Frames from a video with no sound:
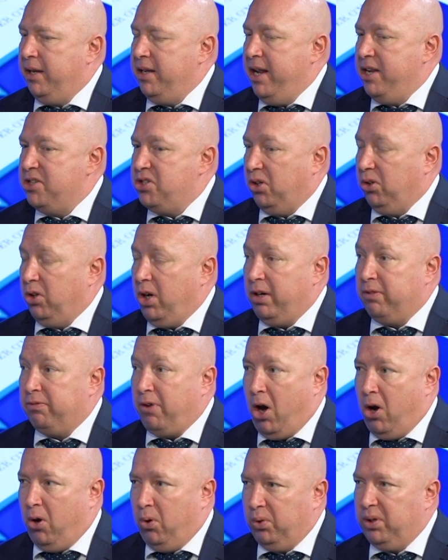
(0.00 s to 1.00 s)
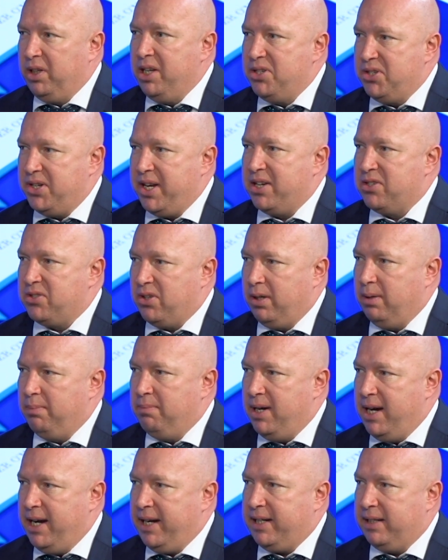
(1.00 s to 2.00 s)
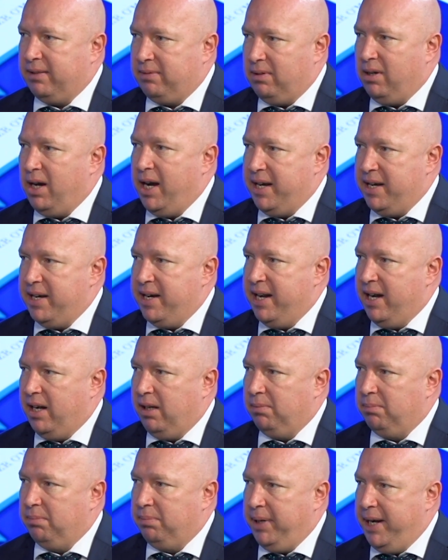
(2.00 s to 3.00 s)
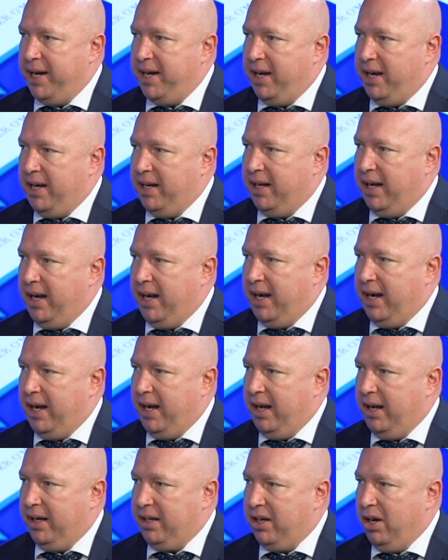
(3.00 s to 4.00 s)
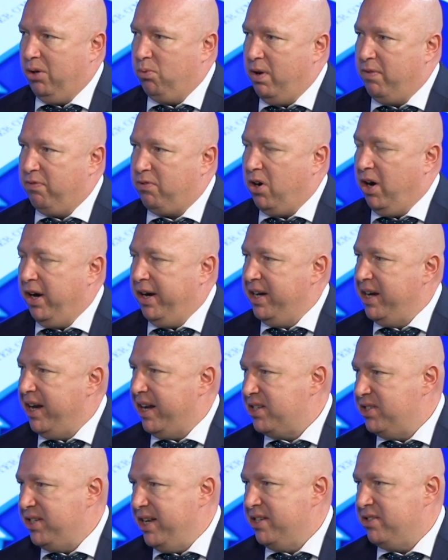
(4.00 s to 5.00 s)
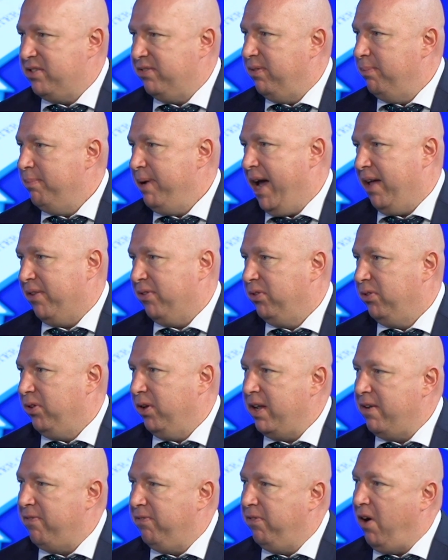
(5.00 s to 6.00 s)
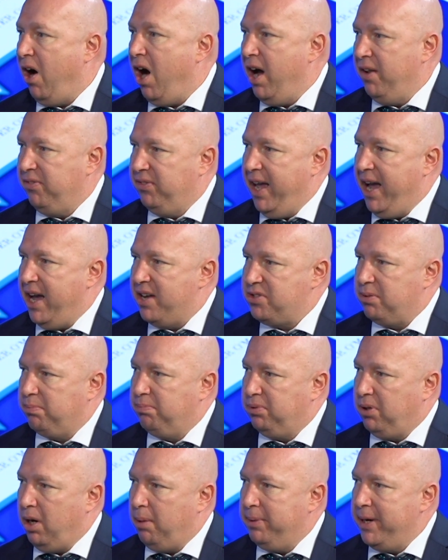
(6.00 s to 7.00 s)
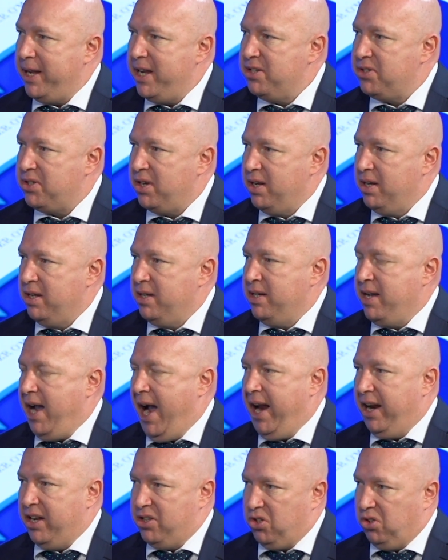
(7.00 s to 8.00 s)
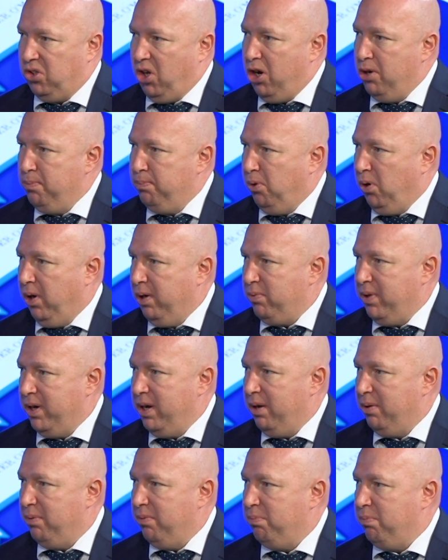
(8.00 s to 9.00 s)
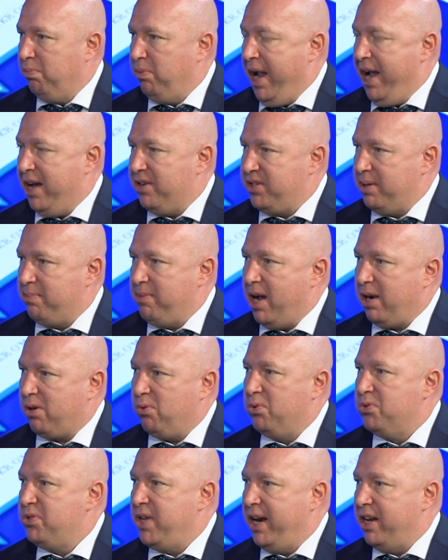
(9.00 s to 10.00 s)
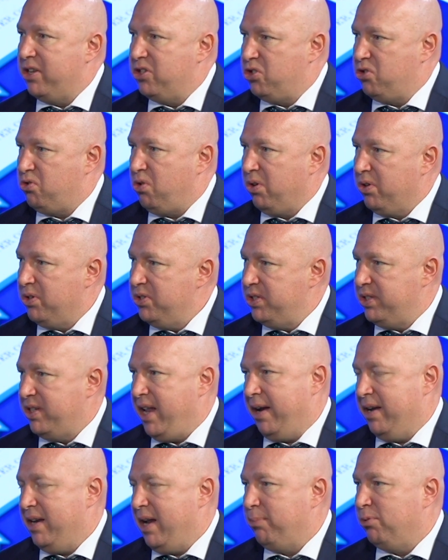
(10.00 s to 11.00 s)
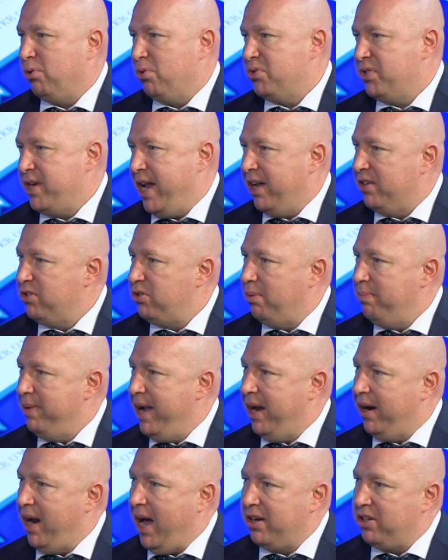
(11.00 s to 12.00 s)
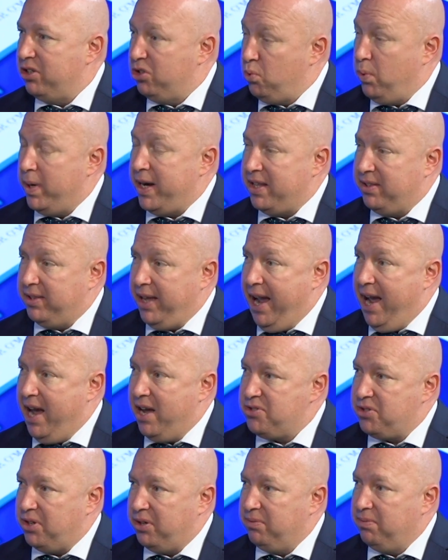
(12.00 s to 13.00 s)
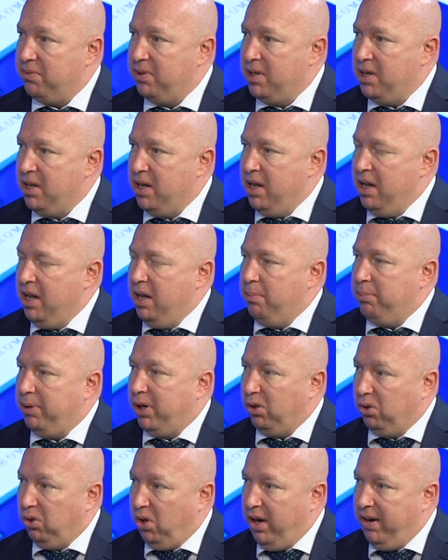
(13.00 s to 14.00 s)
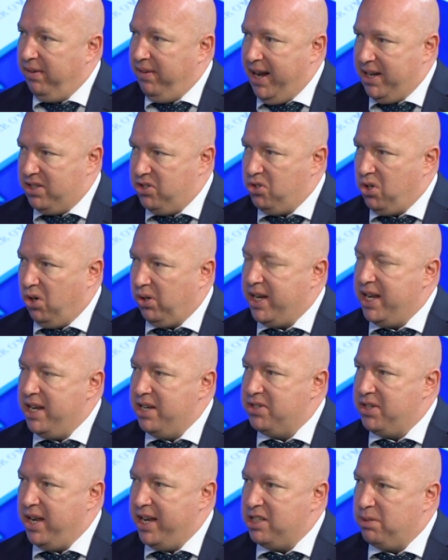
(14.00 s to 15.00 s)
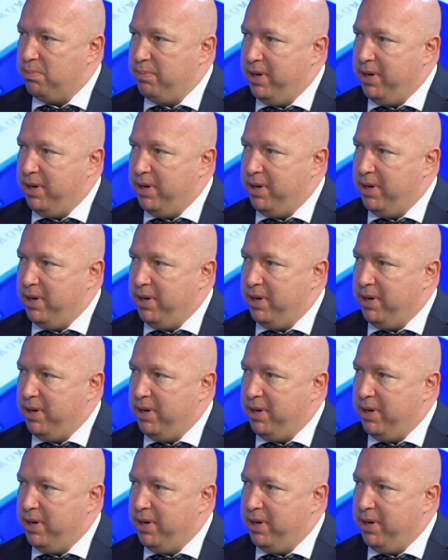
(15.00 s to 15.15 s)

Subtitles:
There's a lot of old listings on the market right now, Peter. We've got in excess of about 35,000 properties. At its low point when the housing market was at its strongest, that number was down to about under 20,000. But a lot of that stock is, as